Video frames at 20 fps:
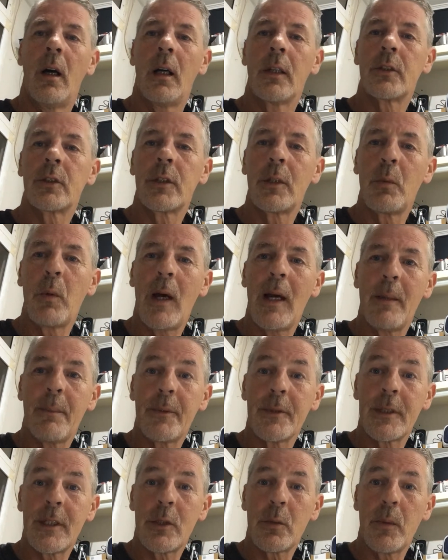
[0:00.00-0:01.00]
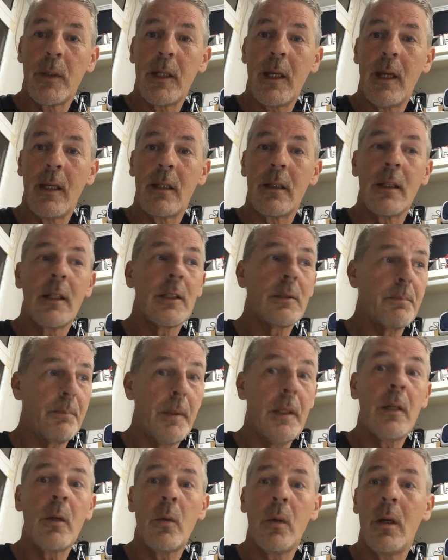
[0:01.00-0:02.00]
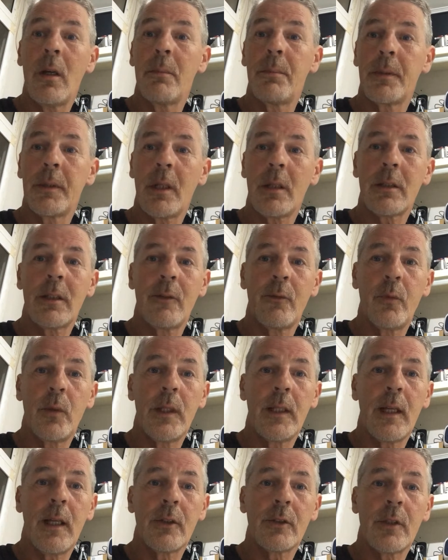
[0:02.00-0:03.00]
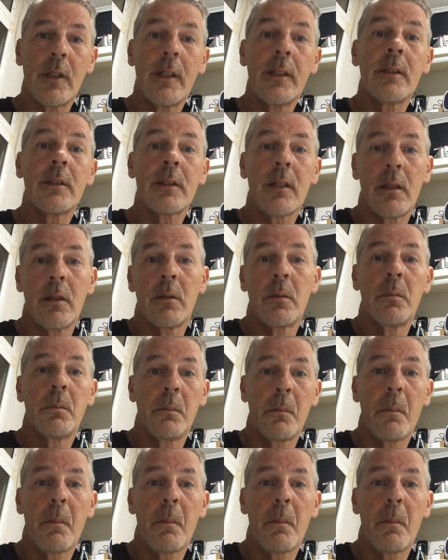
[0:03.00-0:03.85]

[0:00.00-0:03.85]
I see what happens this weekend. It's been quite a productive week actually, so.